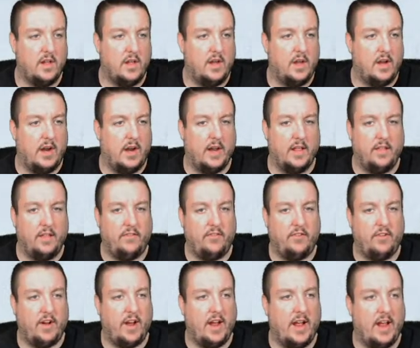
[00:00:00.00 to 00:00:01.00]
Alright, let's
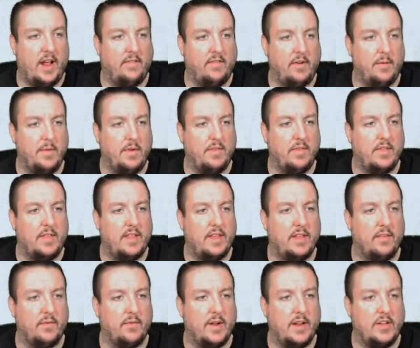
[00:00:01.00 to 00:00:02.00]
try. I'm going to move it this
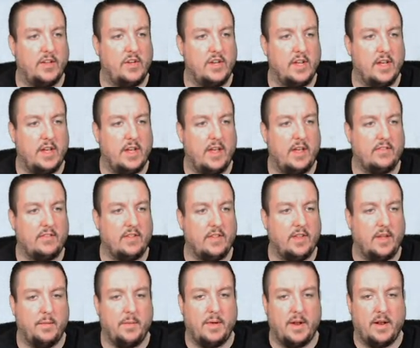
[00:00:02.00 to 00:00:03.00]
way just a
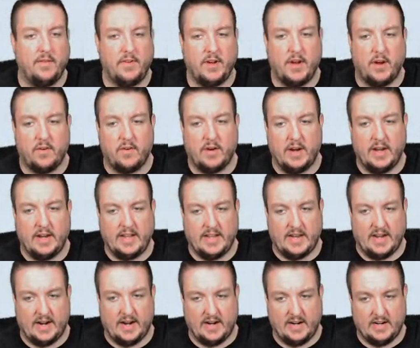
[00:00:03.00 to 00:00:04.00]
little bit. I'm going to go right there.